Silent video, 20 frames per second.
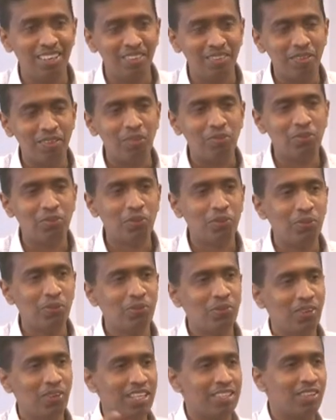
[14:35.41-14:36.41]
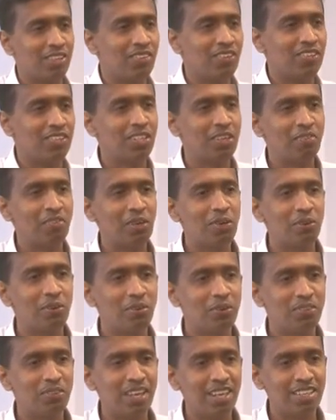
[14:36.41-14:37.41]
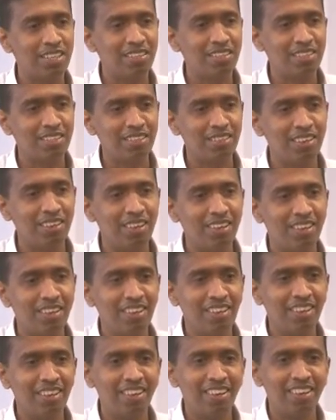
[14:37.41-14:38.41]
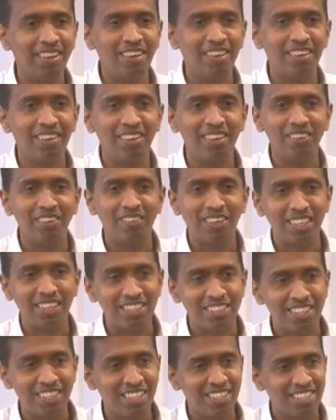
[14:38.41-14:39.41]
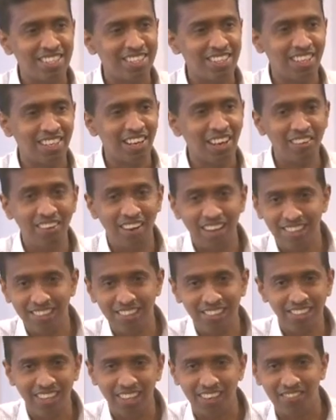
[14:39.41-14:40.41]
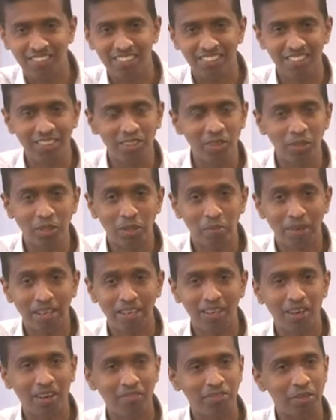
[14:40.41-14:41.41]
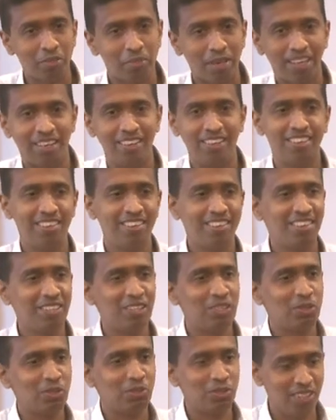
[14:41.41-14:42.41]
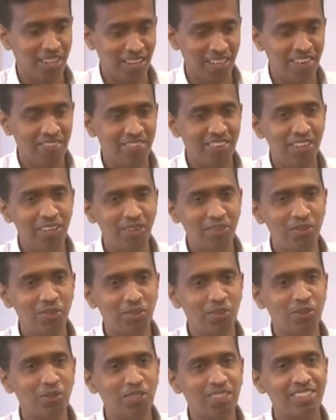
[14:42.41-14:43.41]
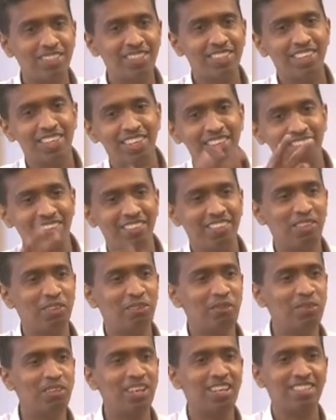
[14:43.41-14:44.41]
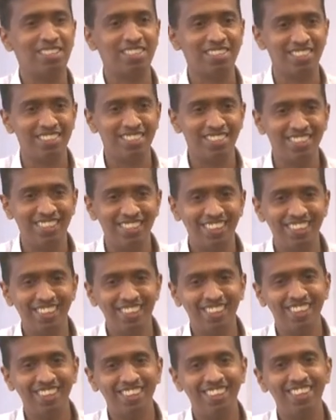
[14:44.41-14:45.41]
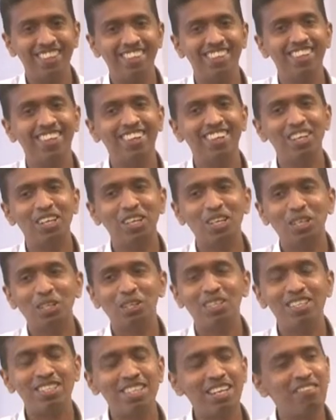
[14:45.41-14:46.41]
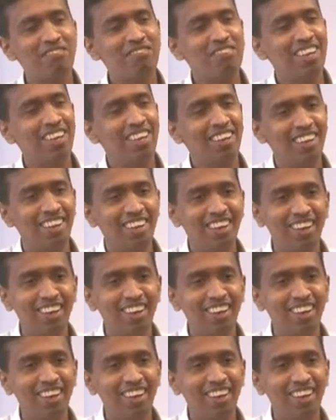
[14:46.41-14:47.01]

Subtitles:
if you raise a question, if I don't know the answer, what I say is I will answer after the break. So thereafter I will do a Google search and give you the answer. Right? The same way,